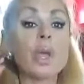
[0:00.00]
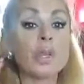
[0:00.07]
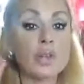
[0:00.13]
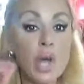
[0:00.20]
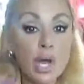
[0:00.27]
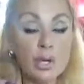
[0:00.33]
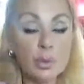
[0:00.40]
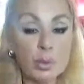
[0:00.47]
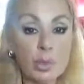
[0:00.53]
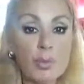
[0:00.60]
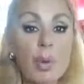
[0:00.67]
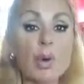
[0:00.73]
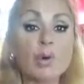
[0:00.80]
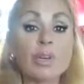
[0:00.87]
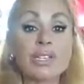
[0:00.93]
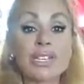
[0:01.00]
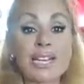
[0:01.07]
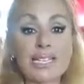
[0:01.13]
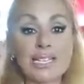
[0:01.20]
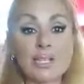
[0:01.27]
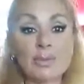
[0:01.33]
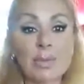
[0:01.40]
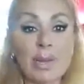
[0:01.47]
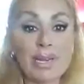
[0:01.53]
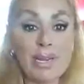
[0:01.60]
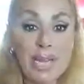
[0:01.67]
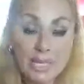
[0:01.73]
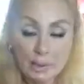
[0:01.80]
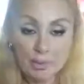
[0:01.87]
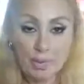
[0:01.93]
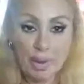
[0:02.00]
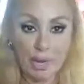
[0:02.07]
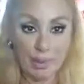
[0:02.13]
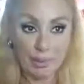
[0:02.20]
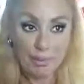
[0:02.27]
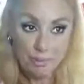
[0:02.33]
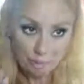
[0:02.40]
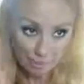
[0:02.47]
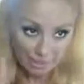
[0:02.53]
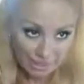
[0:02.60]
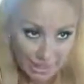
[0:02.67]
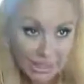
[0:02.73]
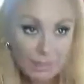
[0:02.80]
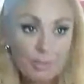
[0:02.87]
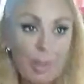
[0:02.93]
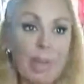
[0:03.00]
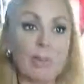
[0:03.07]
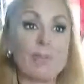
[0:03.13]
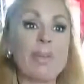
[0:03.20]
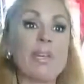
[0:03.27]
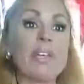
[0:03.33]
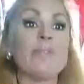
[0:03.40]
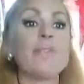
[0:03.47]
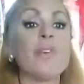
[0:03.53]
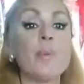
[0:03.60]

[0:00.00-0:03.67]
Not a real bone, because that's my next pet peeve.